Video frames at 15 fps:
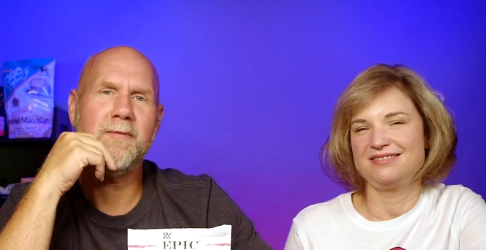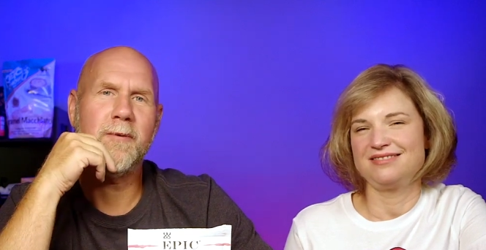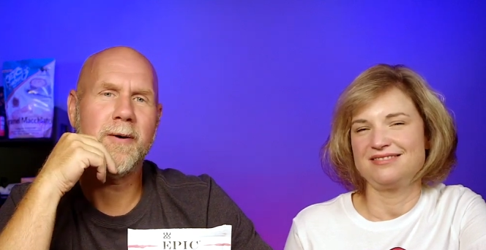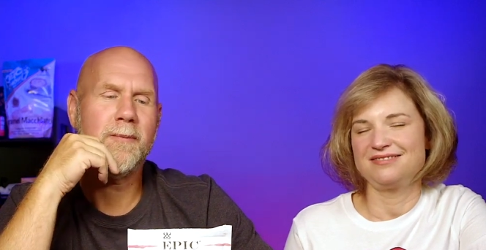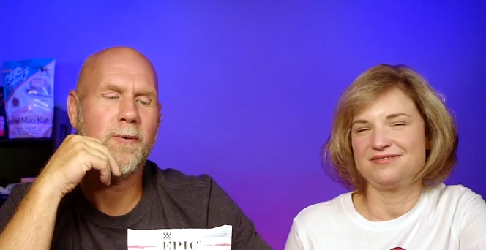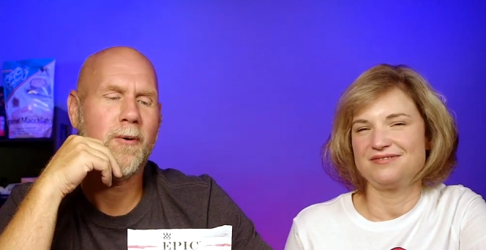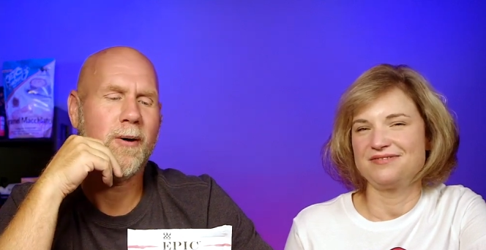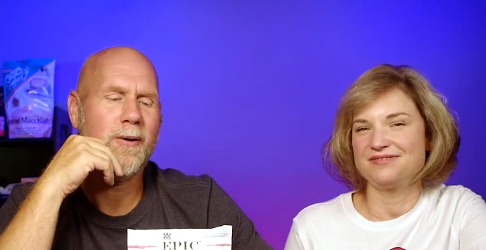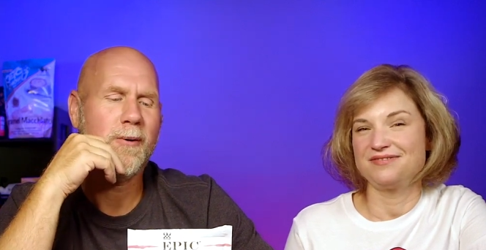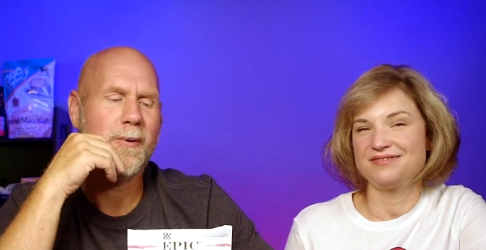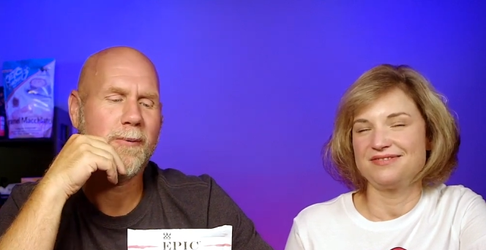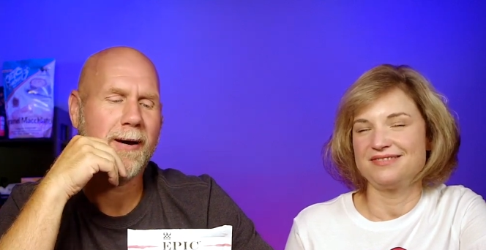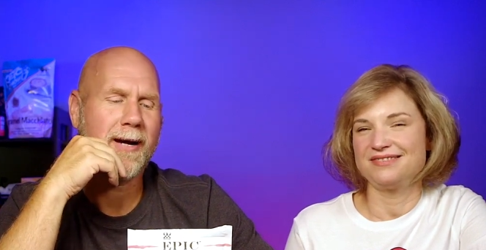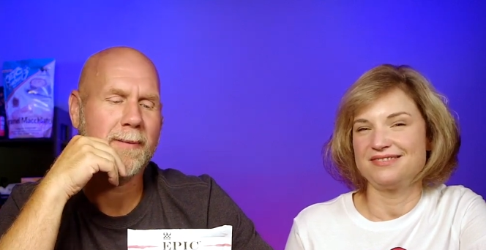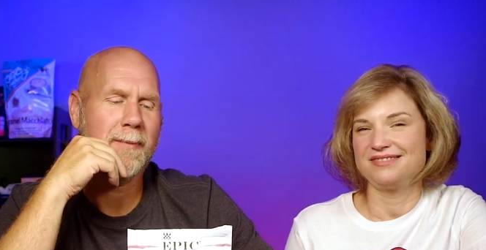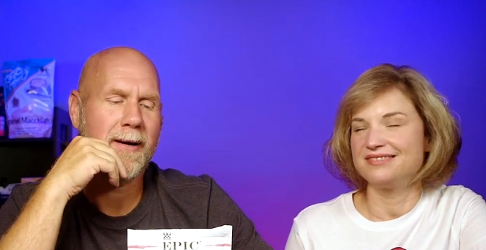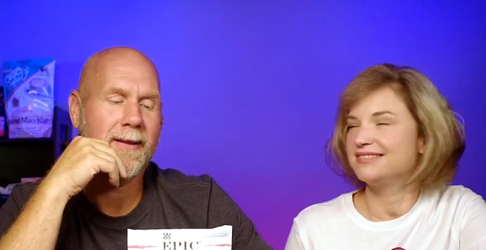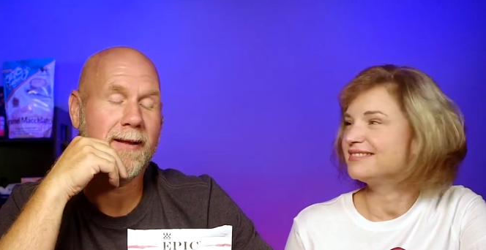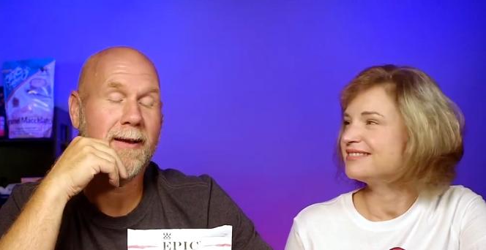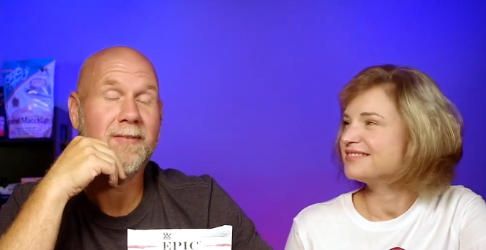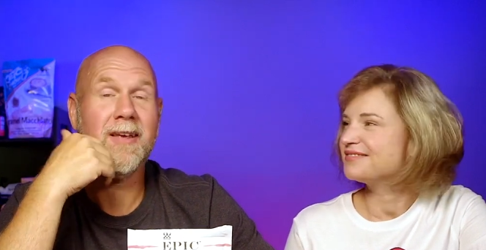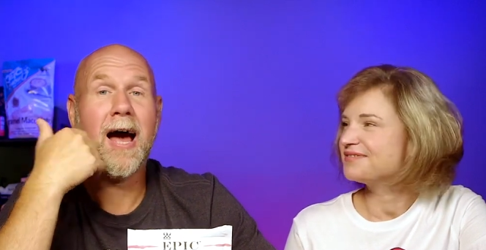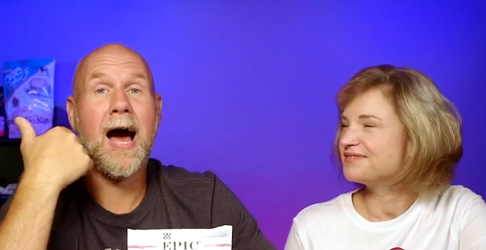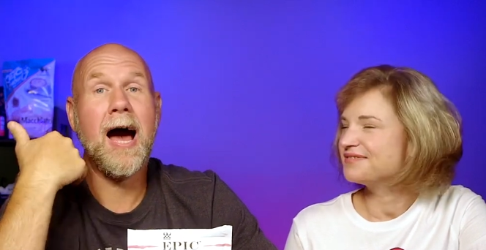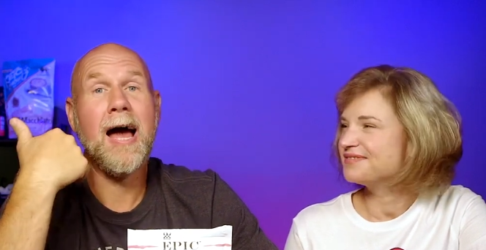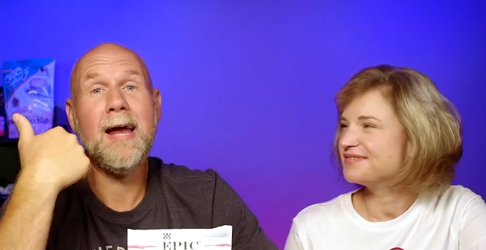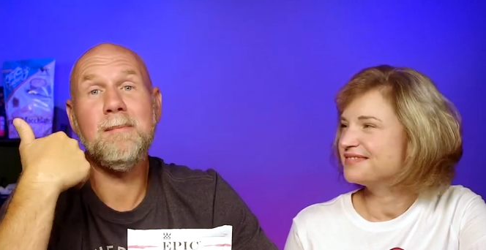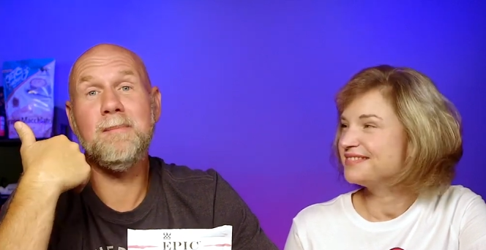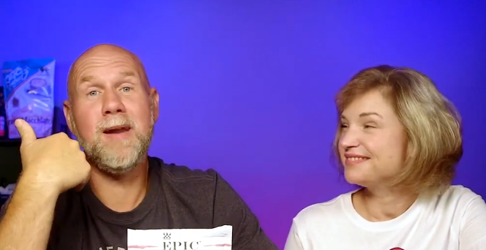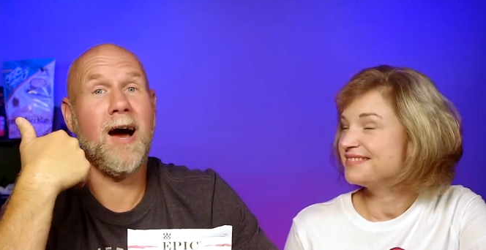Speaker 1: we would we recommend this?
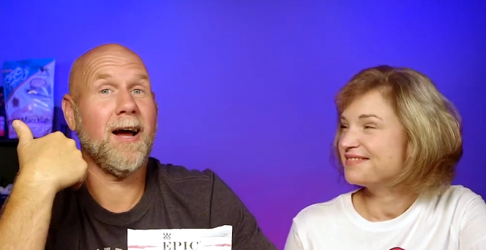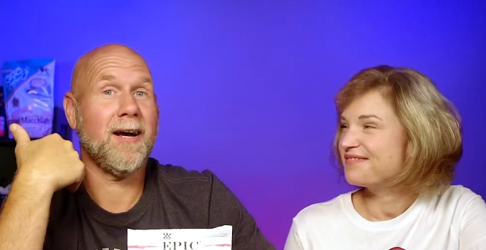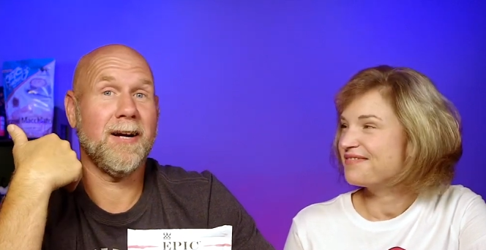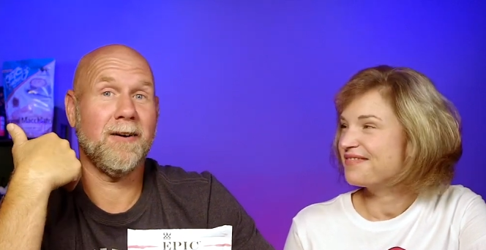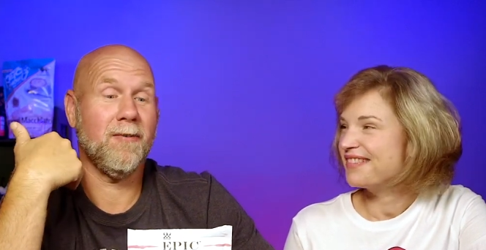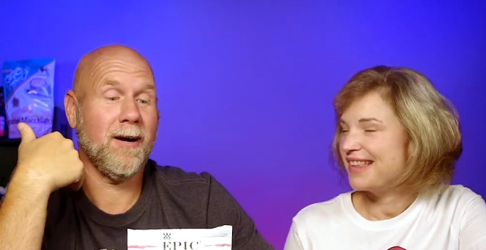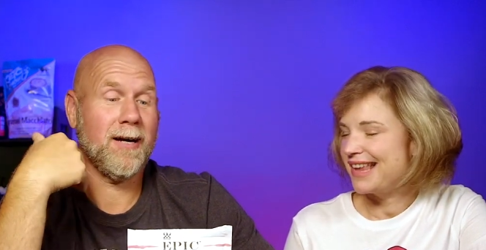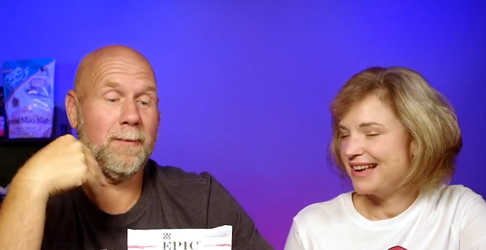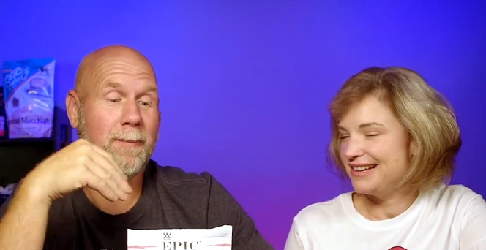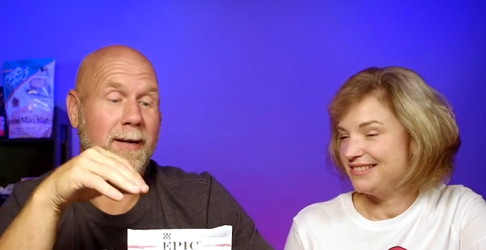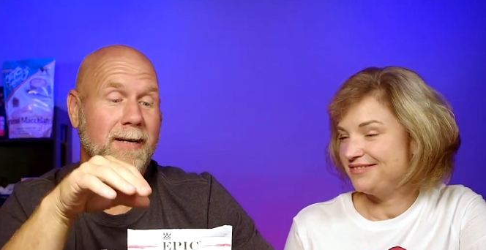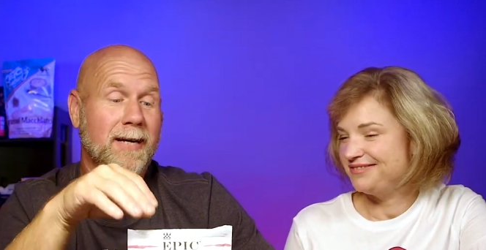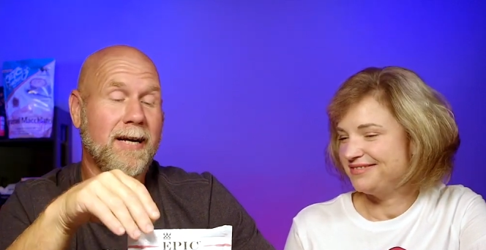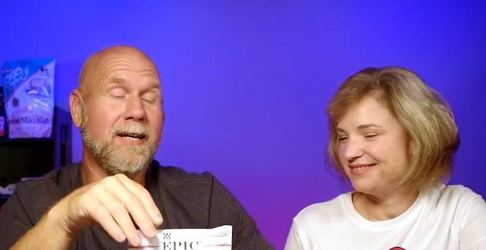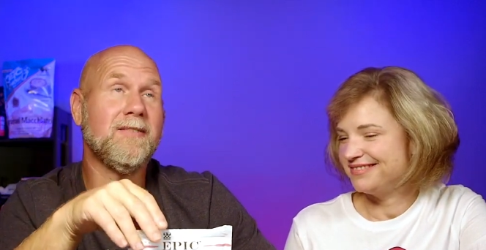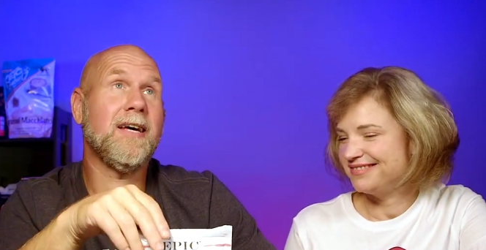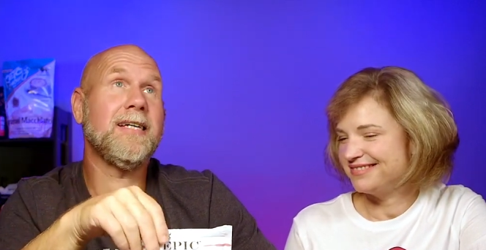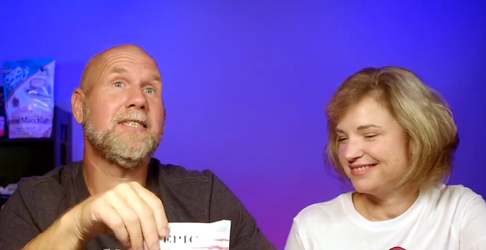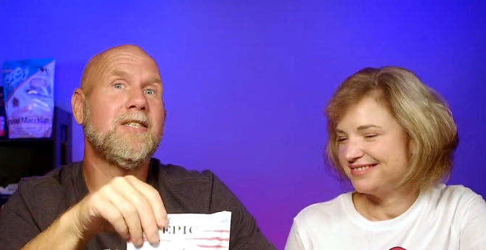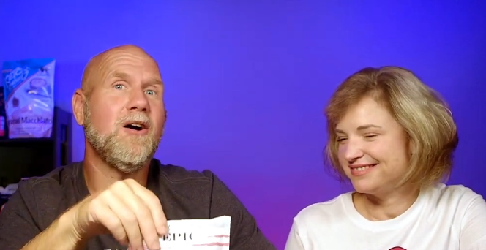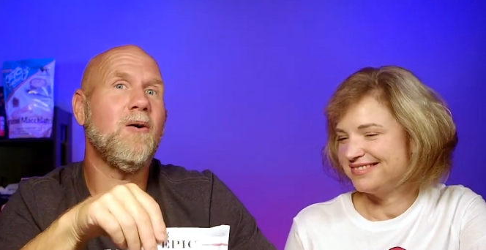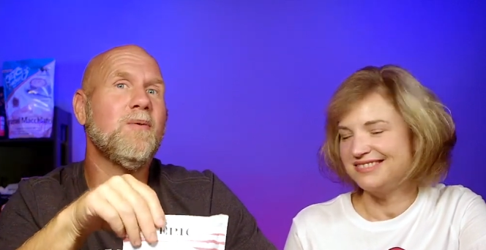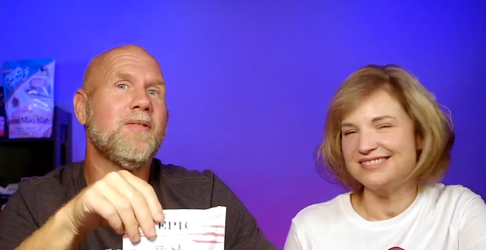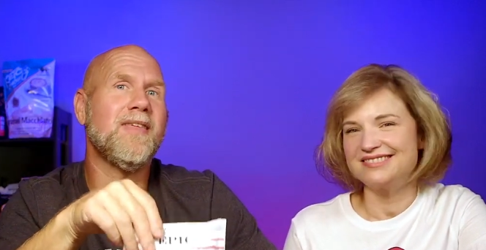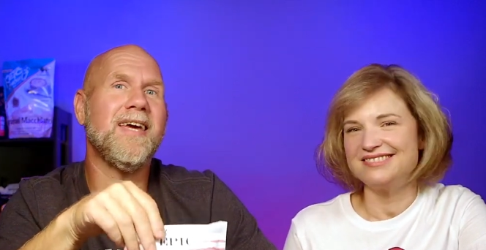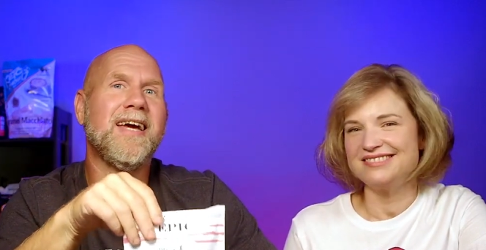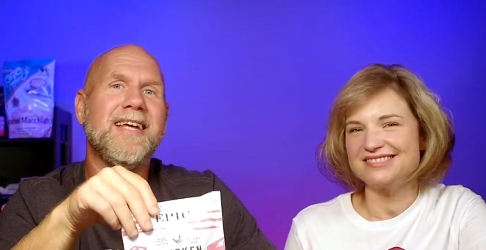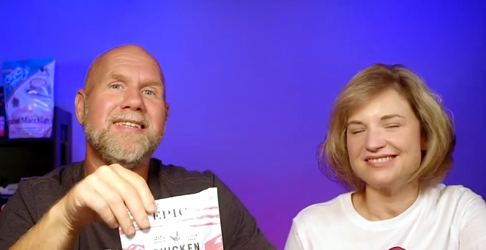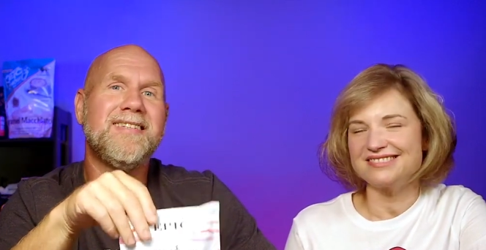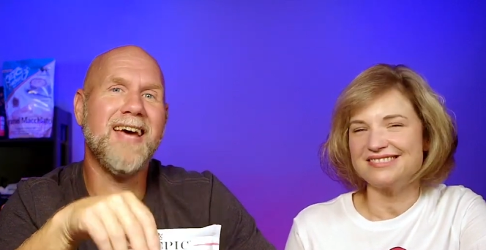I'm not going to recommend it because I don't
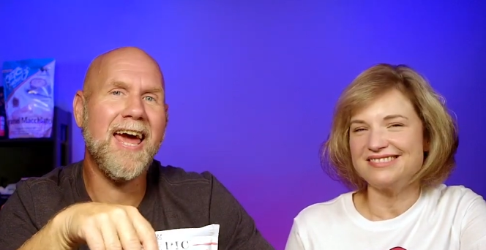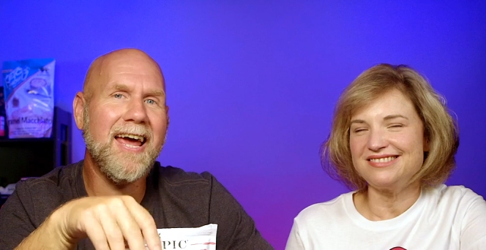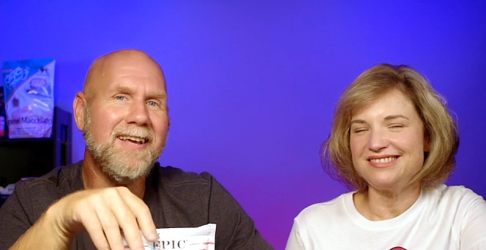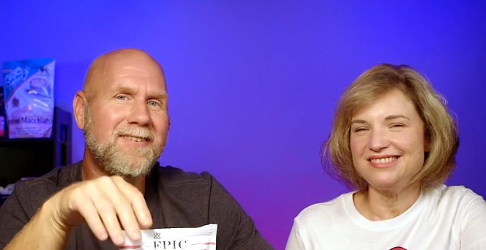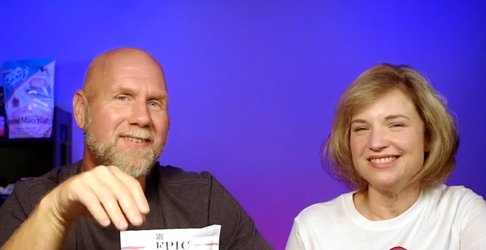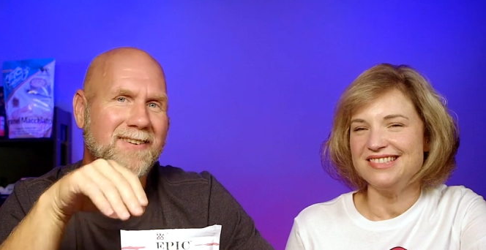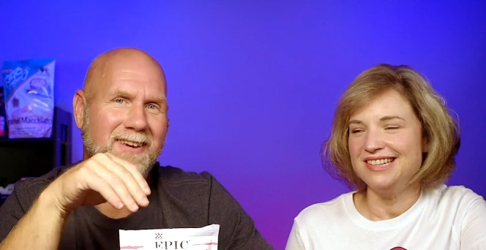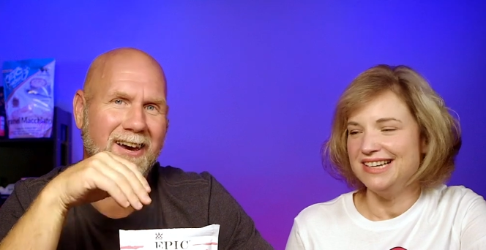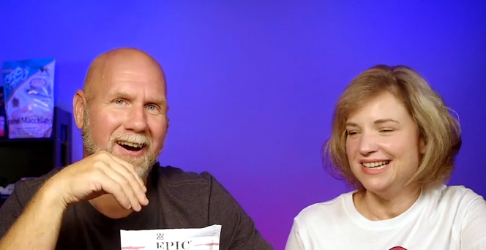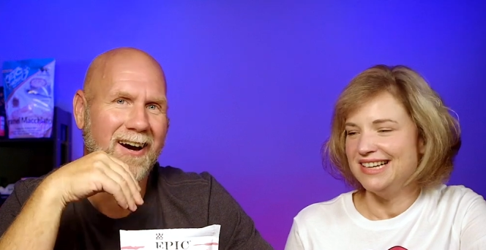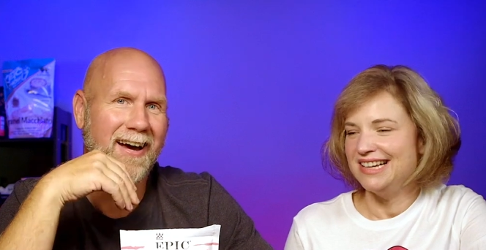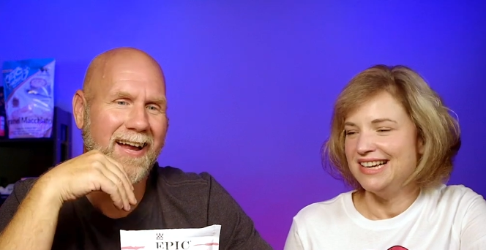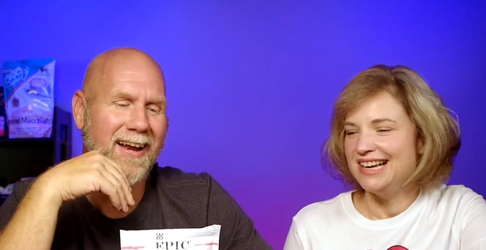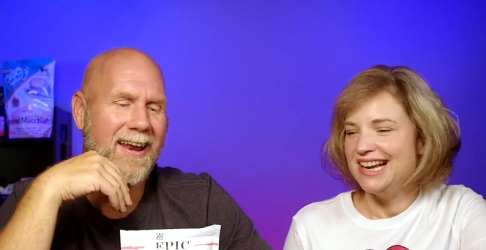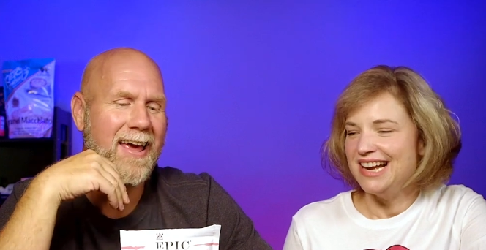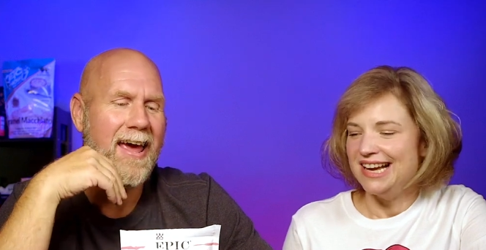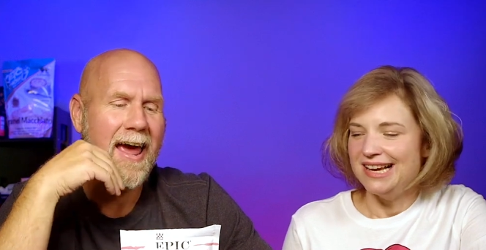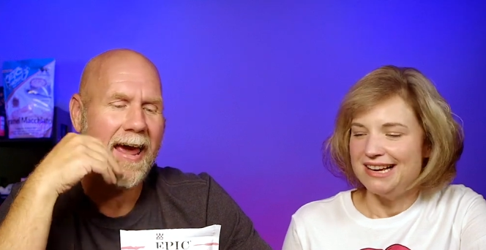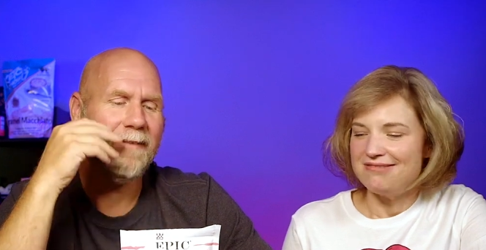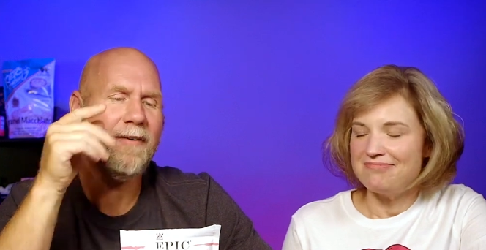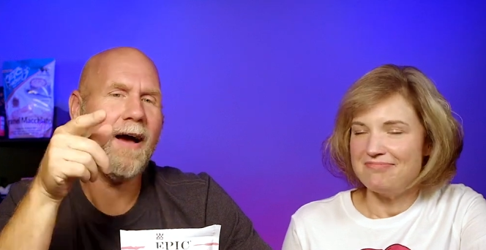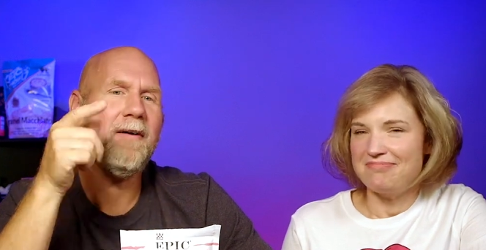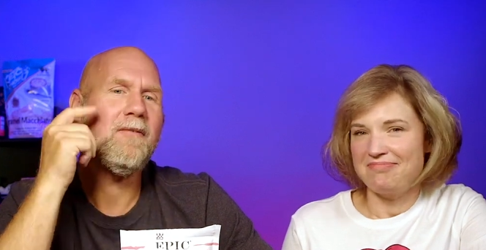think it tastes good. If I